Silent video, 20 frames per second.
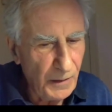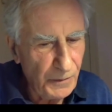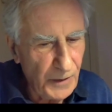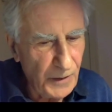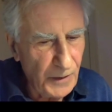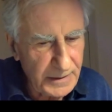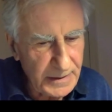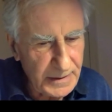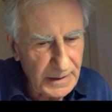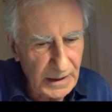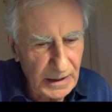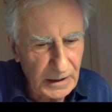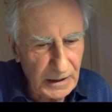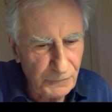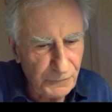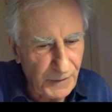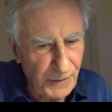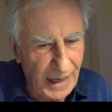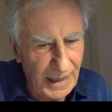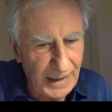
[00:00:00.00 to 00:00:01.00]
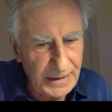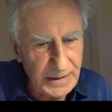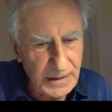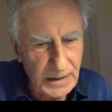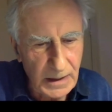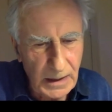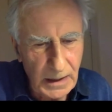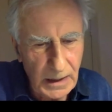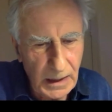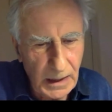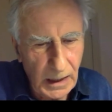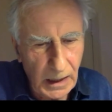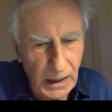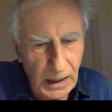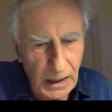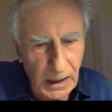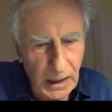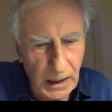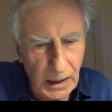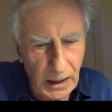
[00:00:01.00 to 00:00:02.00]
that, in fact,
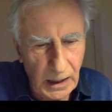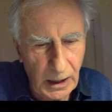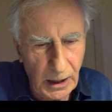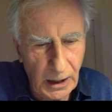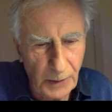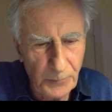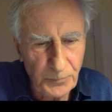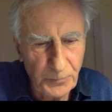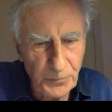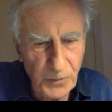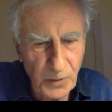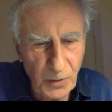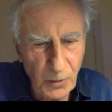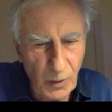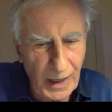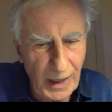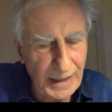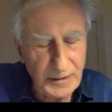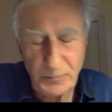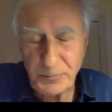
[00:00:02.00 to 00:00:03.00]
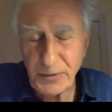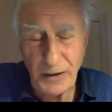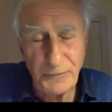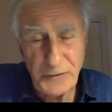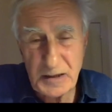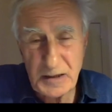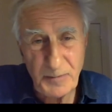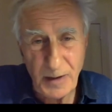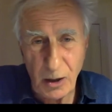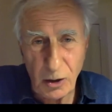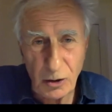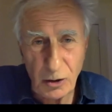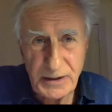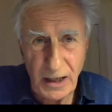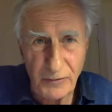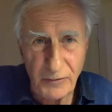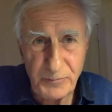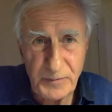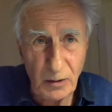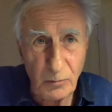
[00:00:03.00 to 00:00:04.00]
had a preface by
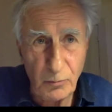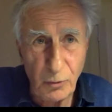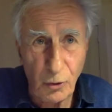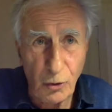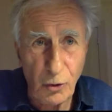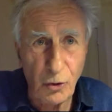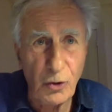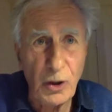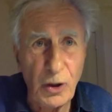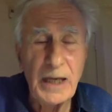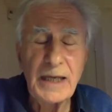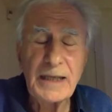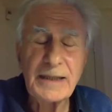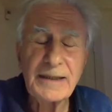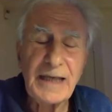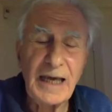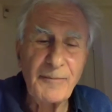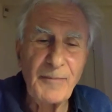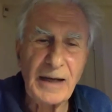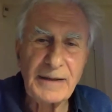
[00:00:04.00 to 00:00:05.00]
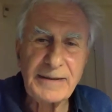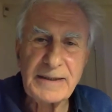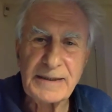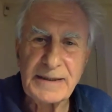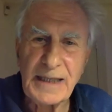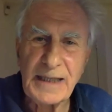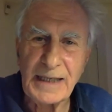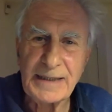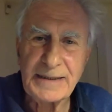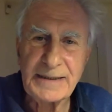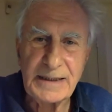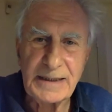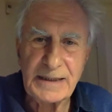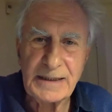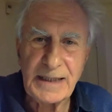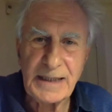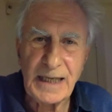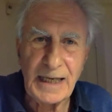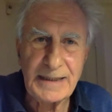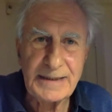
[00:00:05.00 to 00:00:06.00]
Octave Mirbeau, came out in
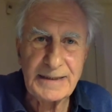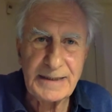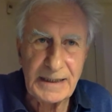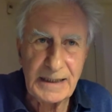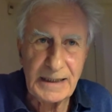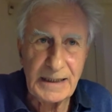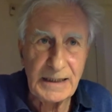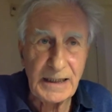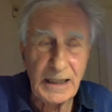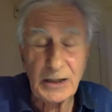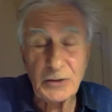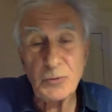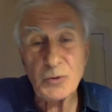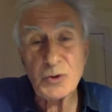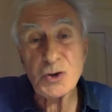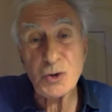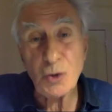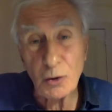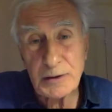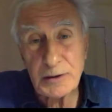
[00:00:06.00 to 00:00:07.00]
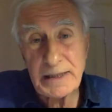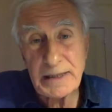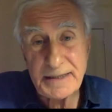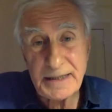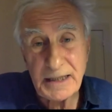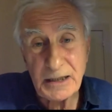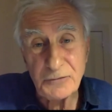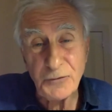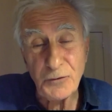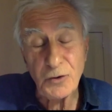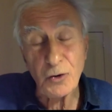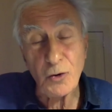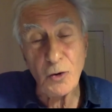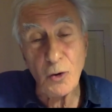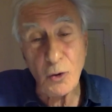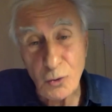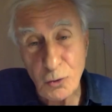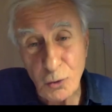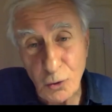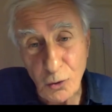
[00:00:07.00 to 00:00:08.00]
1919, and was shortlisted for the
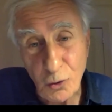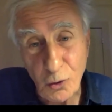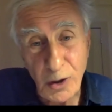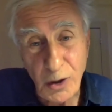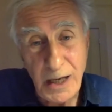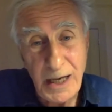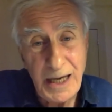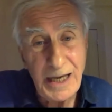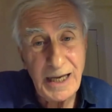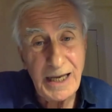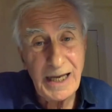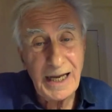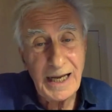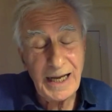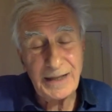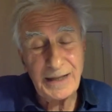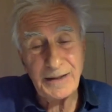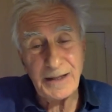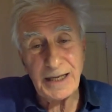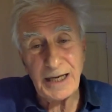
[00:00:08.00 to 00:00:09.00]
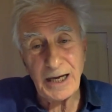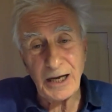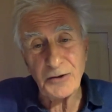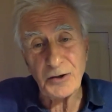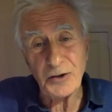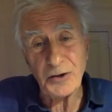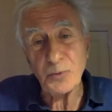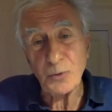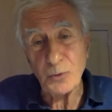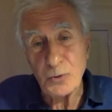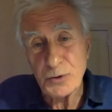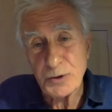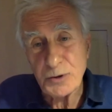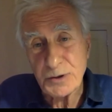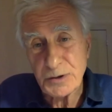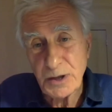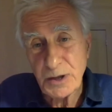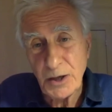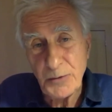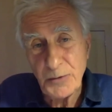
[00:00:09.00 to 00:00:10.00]
Goncourt in the year that
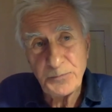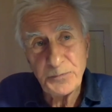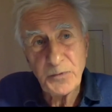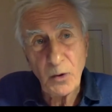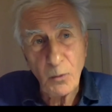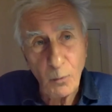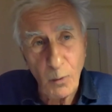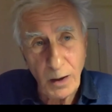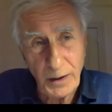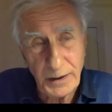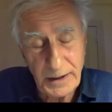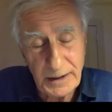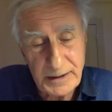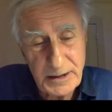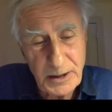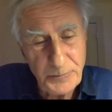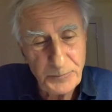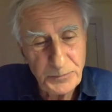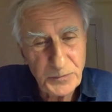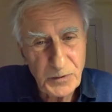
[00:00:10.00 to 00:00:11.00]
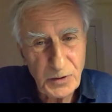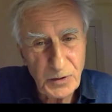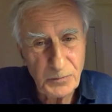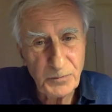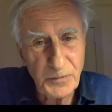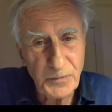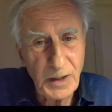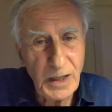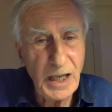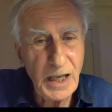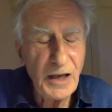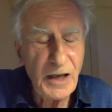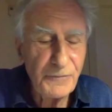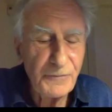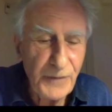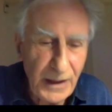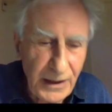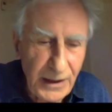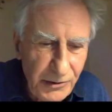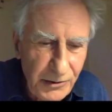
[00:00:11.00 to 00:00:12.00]
Proust won it.
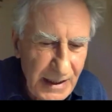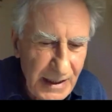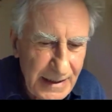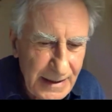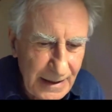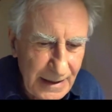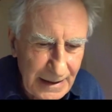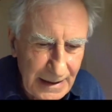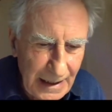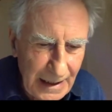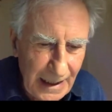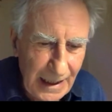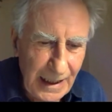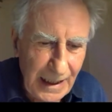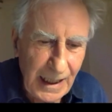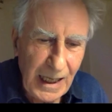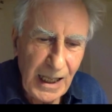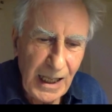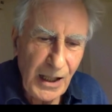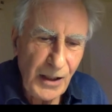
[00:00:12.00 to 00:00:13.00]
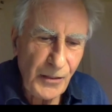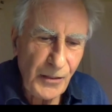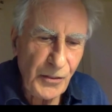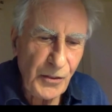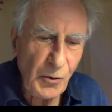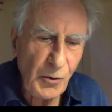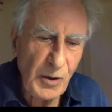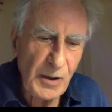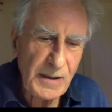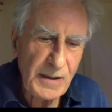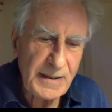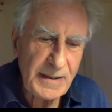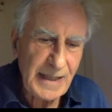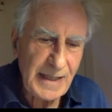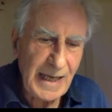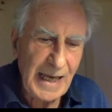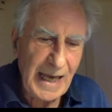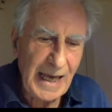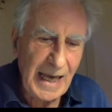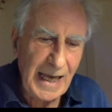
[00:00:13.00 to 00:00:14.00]
Very recently, there was
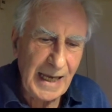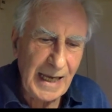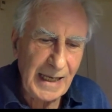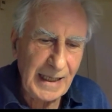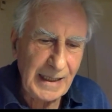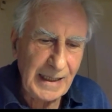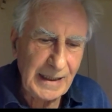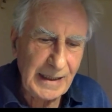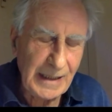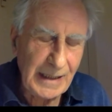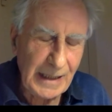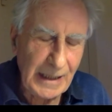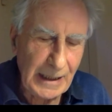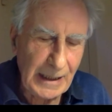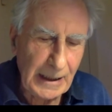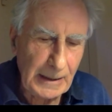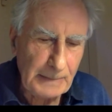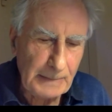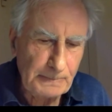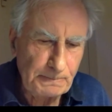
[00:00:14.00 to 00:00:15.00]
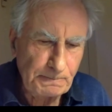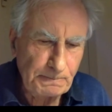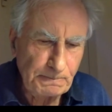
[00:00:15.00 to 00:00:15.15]
a